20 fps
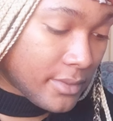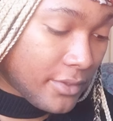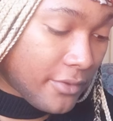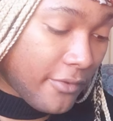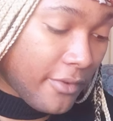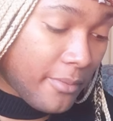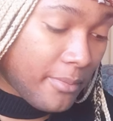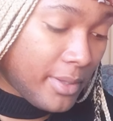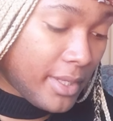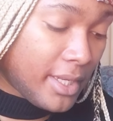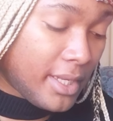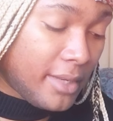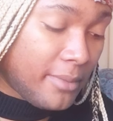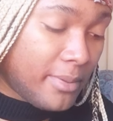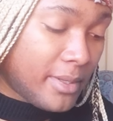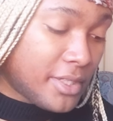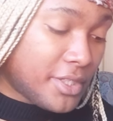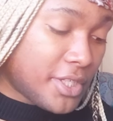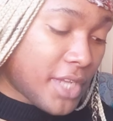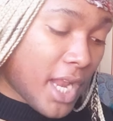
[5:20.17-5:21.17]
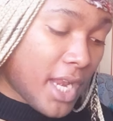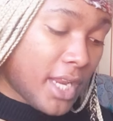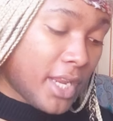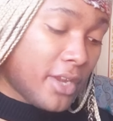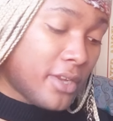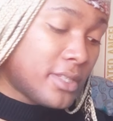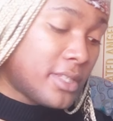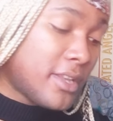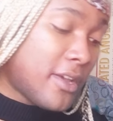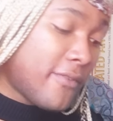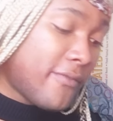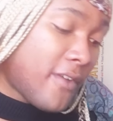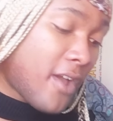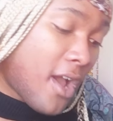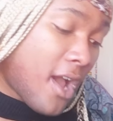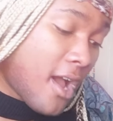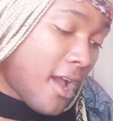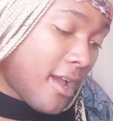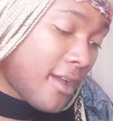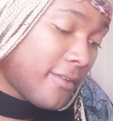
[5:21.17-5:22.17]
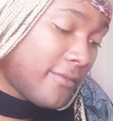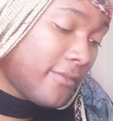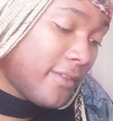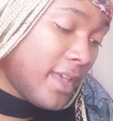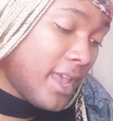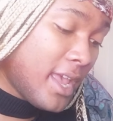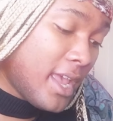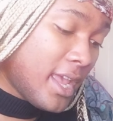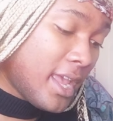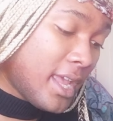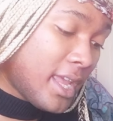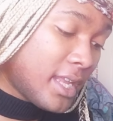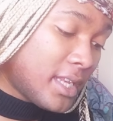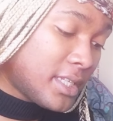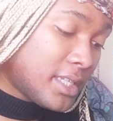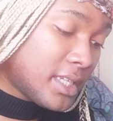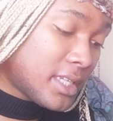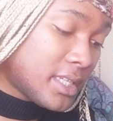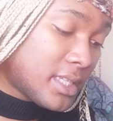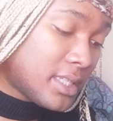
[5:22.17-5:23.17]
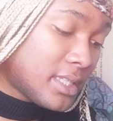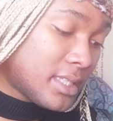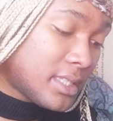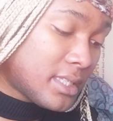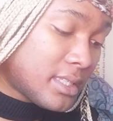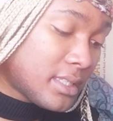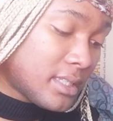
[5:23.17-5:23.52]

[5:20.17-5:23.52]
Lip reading: You've completely been shutting yourself off and just